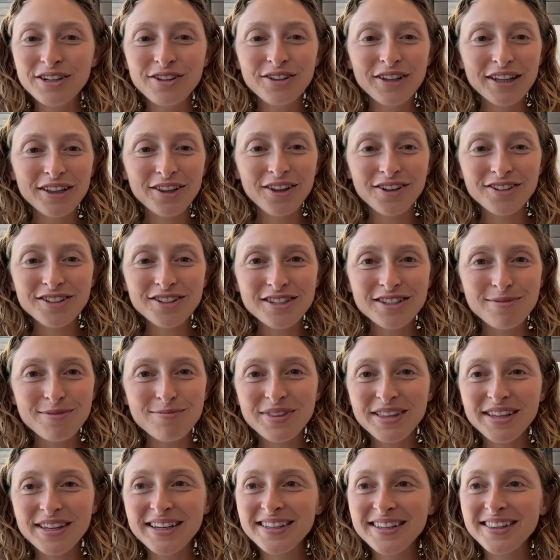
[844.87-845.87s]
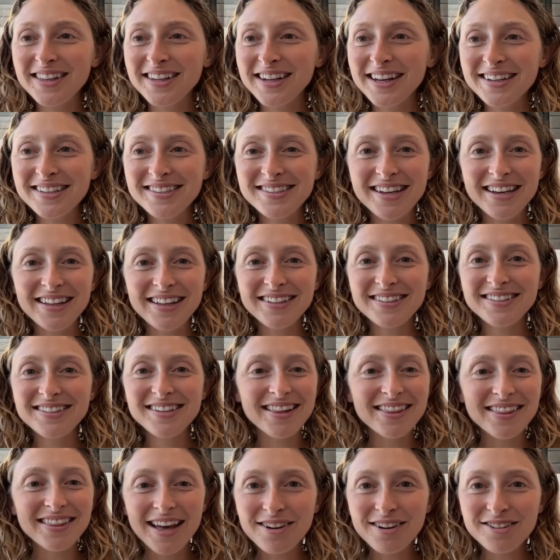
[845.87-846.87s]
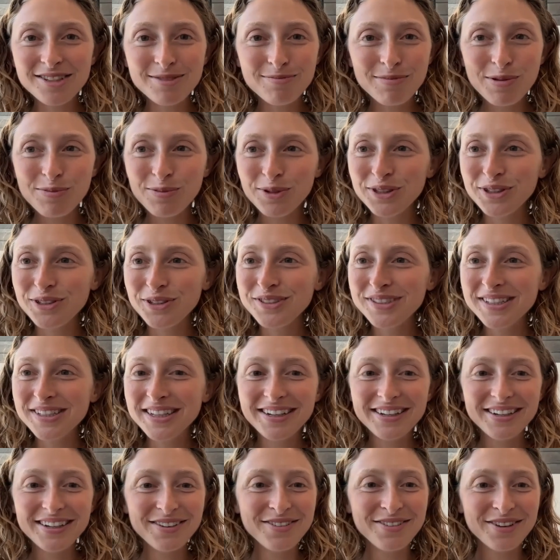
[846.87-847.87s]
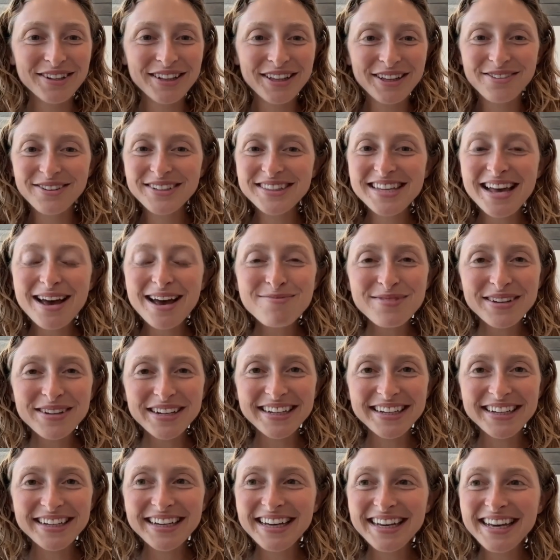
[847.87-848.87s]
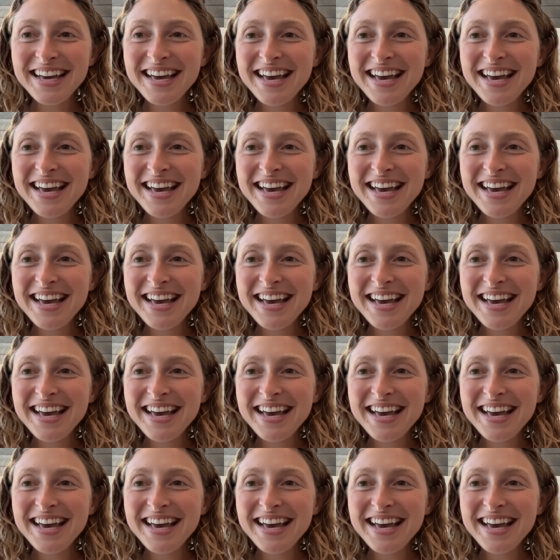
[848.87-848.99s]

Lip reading: You like launch something, the next day, like 10,000 people use it. And we're like, what's happening?